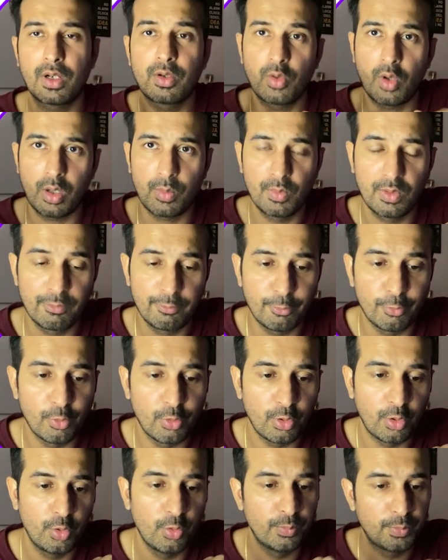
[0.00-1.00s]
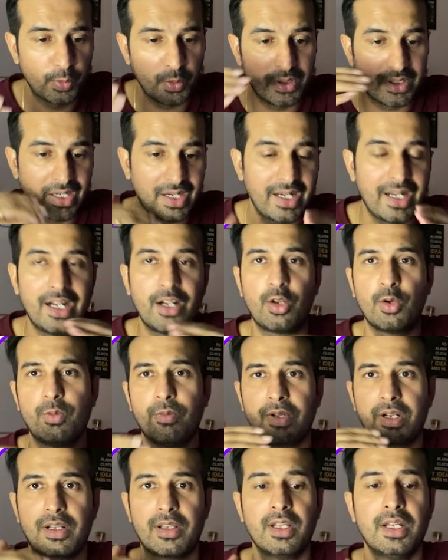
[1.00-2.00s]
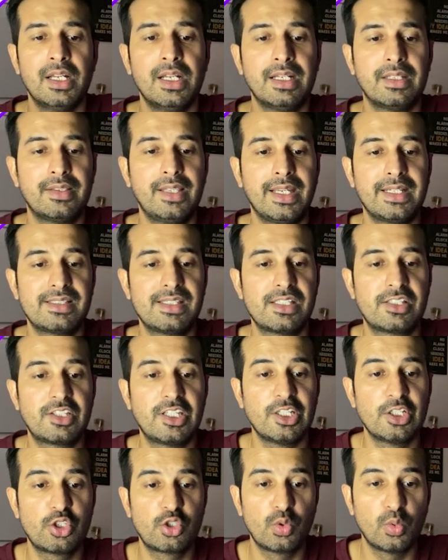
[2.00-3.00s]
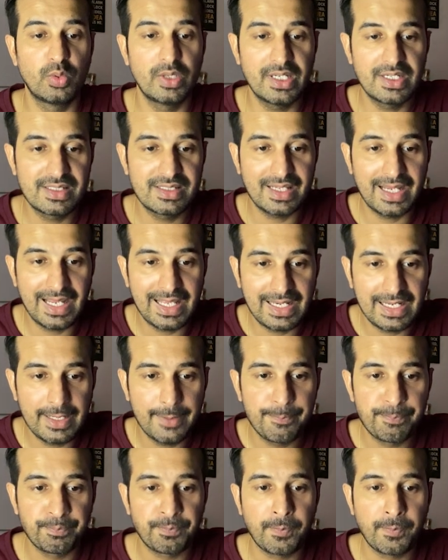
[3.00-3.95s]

a normal for loop to iterate over the existing students array